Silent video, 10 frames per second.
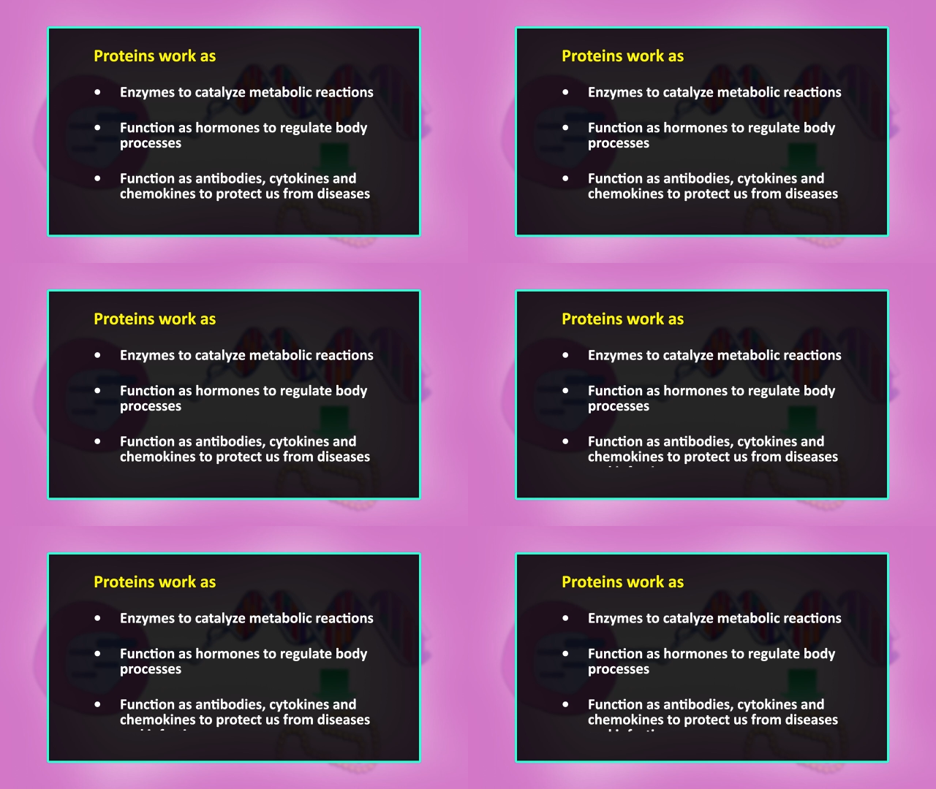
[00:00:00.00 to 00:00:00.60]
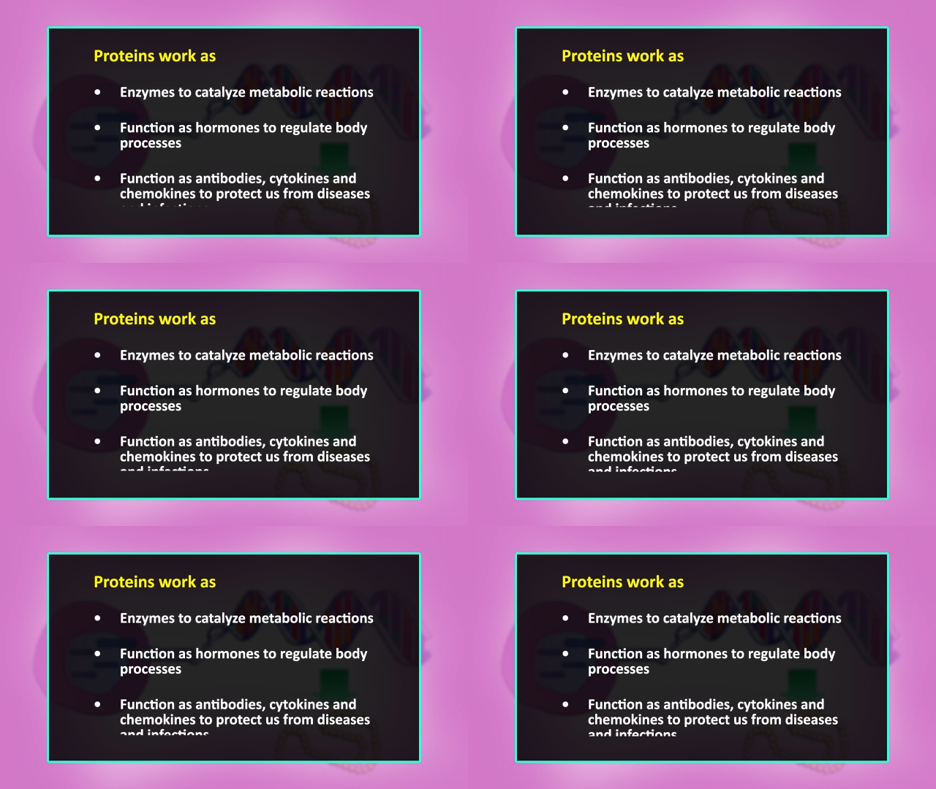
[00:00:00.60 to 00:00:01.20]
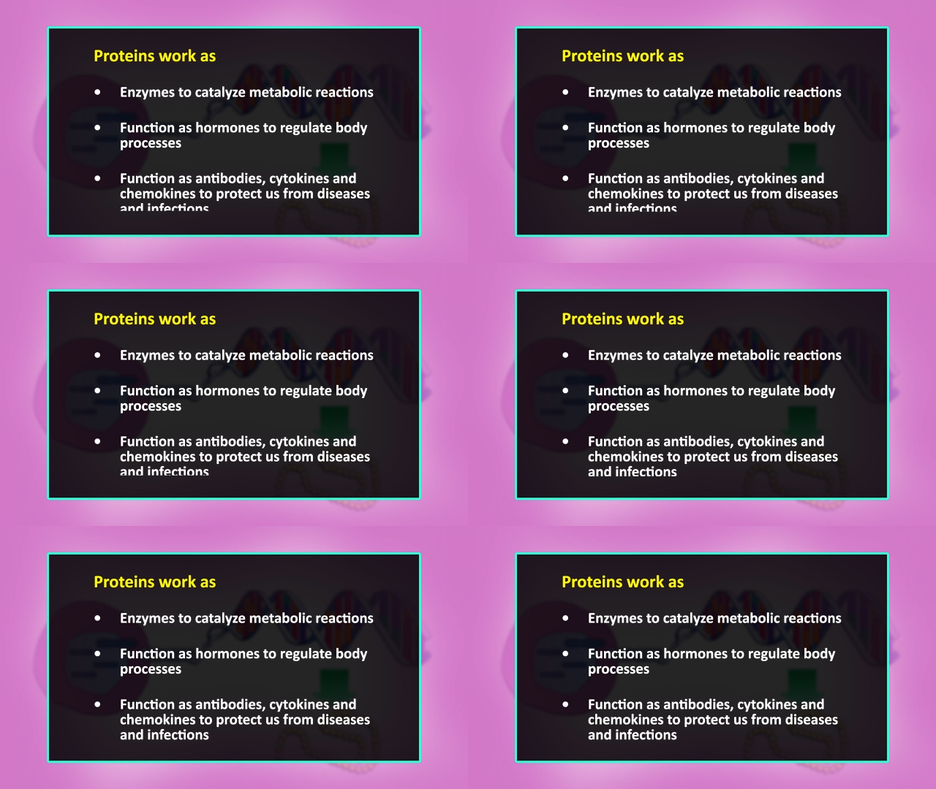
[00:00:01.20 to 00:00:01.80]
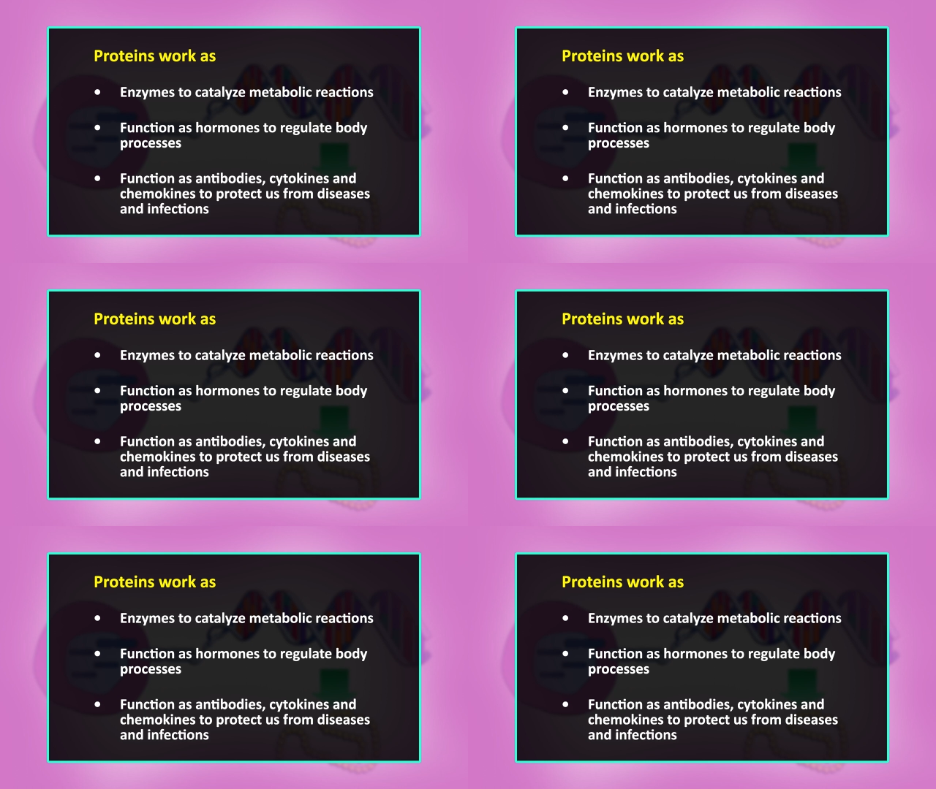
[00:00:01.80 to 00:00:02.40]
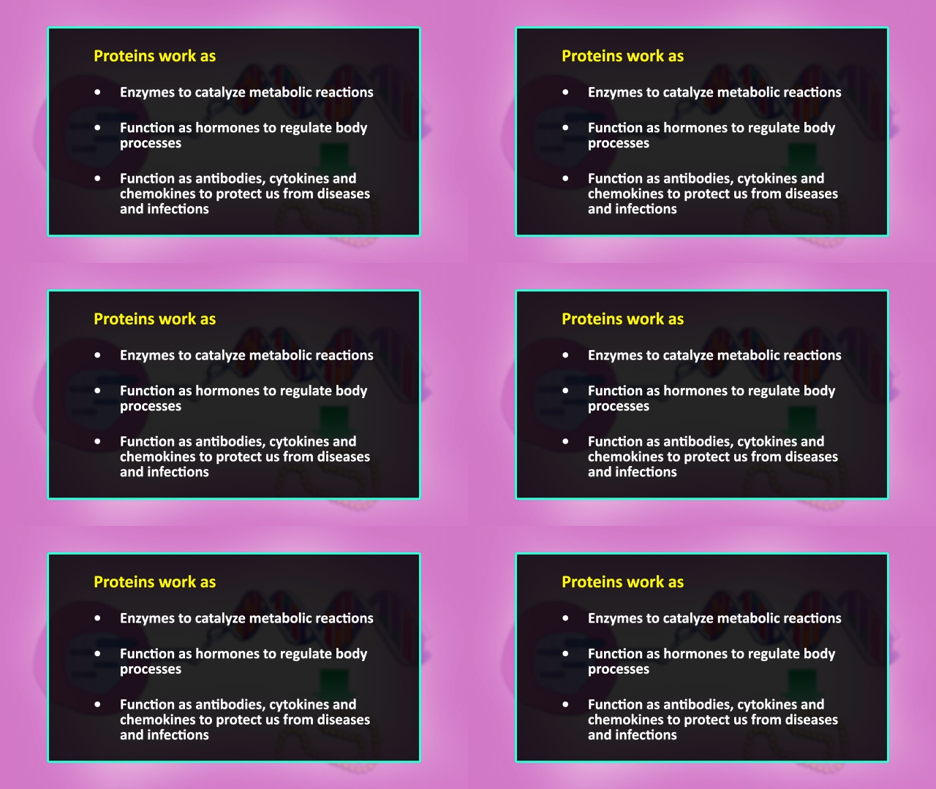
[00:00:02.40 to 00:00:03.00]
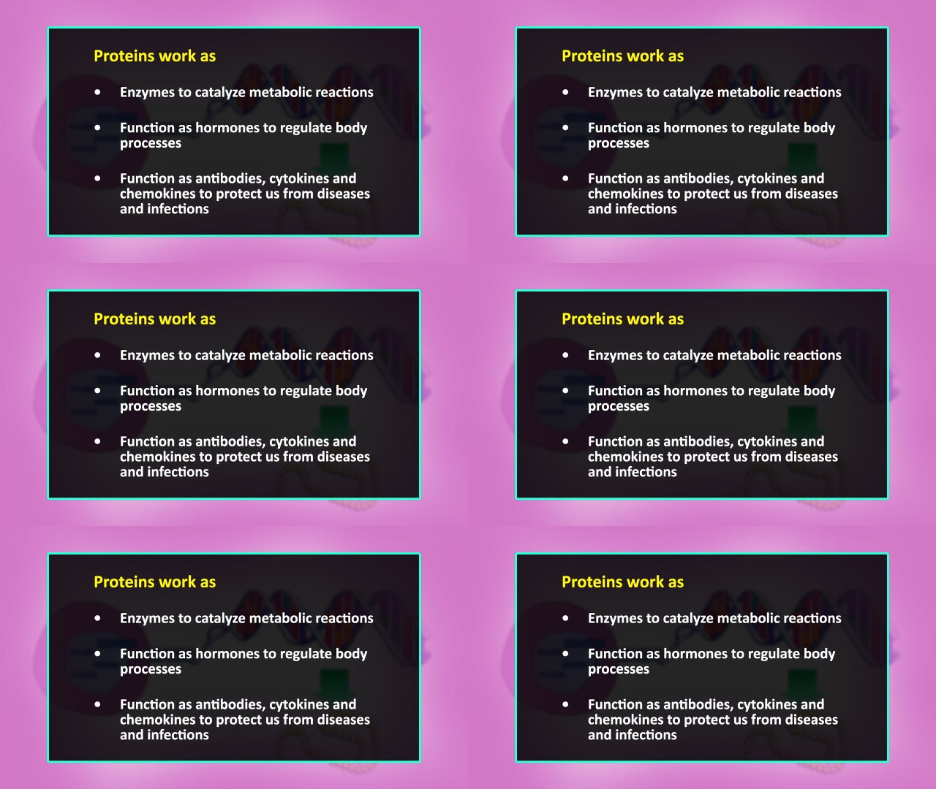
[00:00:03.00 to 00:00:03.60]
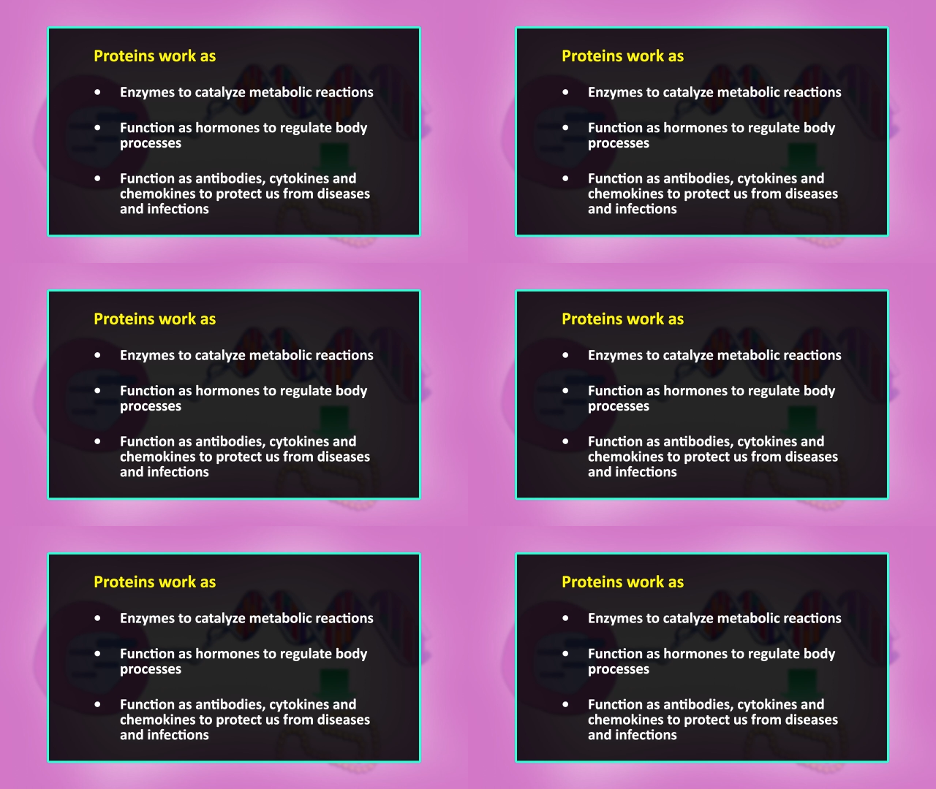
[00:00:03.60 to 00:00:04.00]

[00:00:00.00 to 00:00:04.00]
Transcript: No face is visible, so there are no lips to read.